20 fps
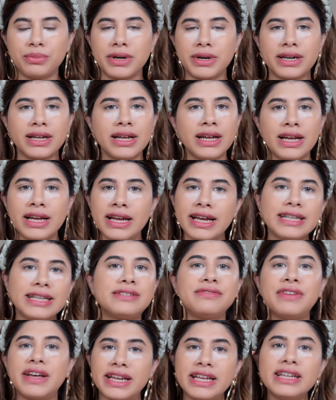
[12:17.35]
but
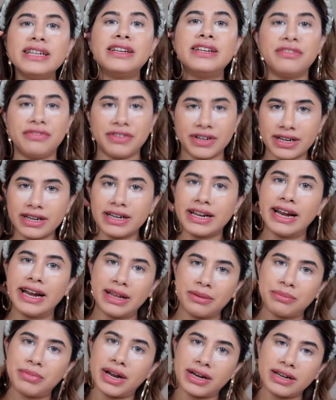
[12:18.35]
it's very difficult
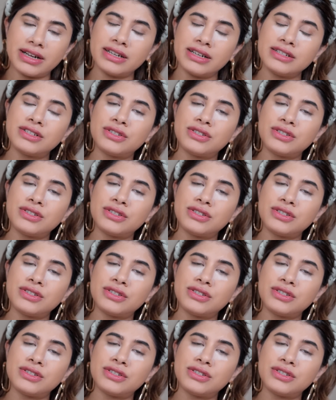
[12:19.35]
getting pregnant.